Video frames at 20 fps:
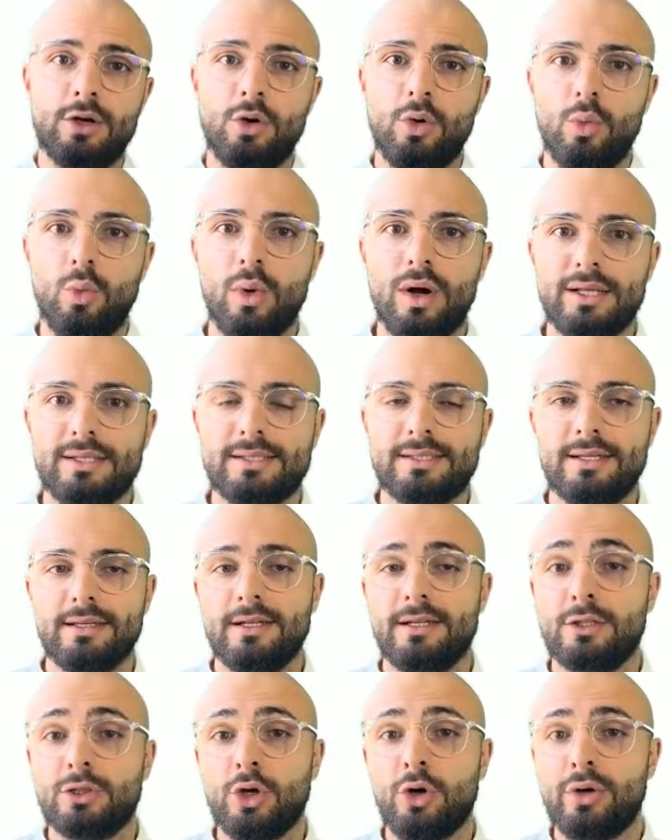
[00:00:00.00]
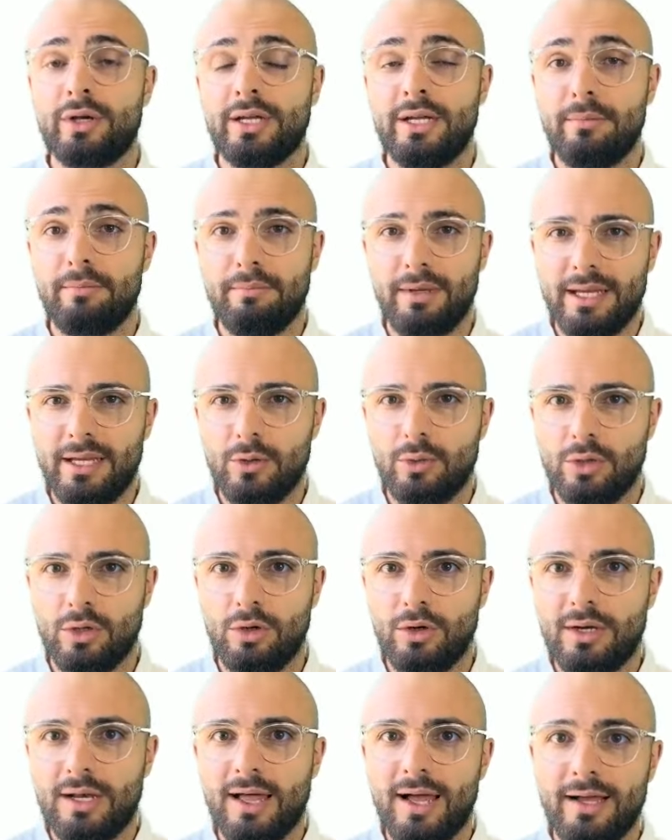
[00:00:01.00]
what a token embedding would
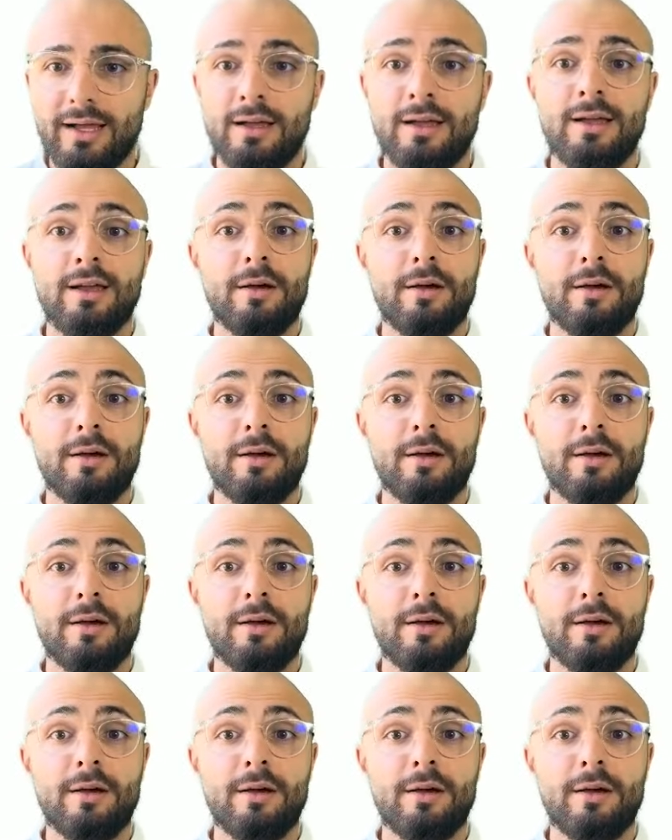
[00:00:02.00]
look like,